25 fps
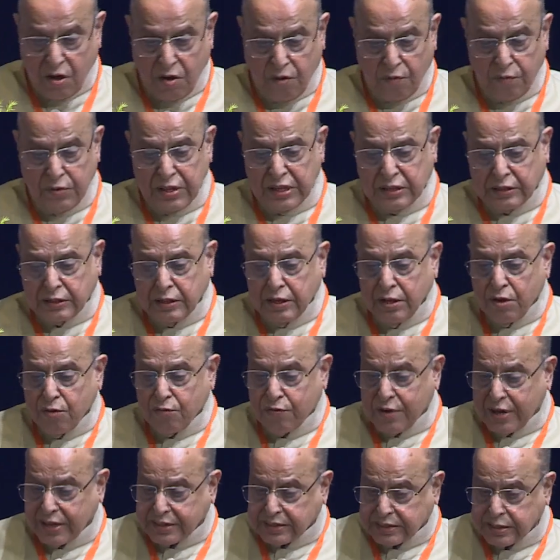with
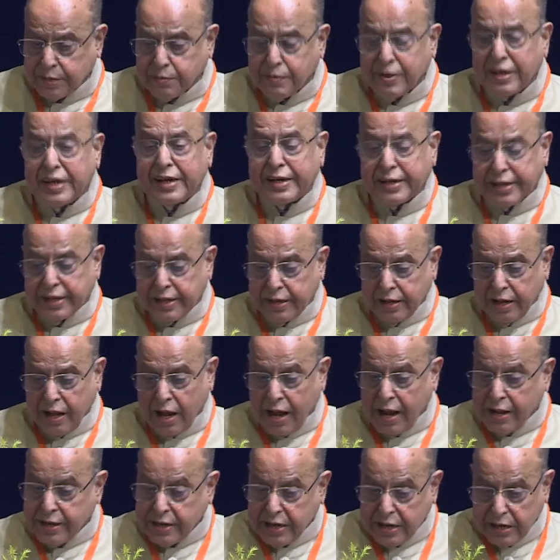flexibility
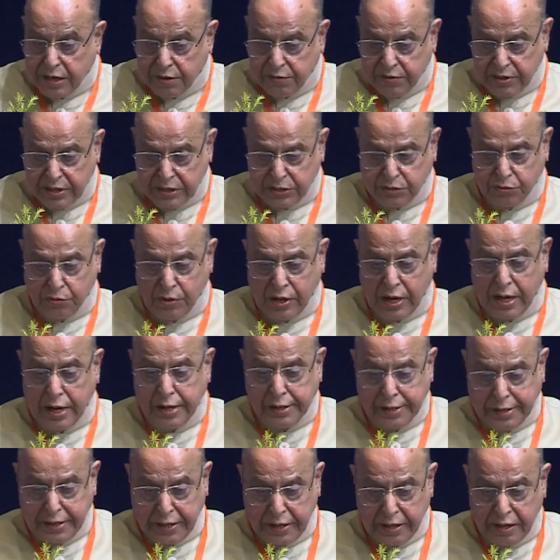and
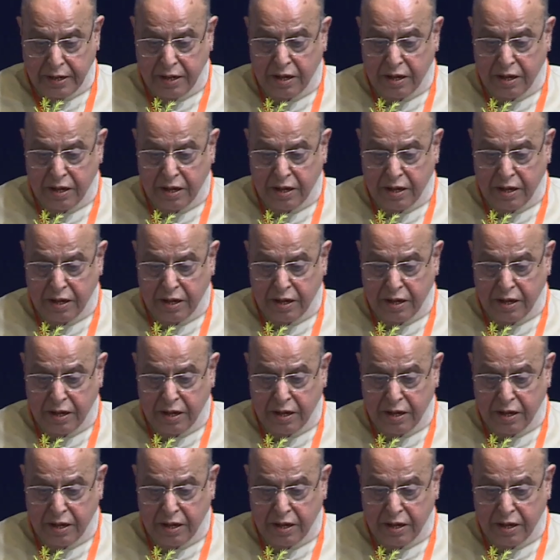individuality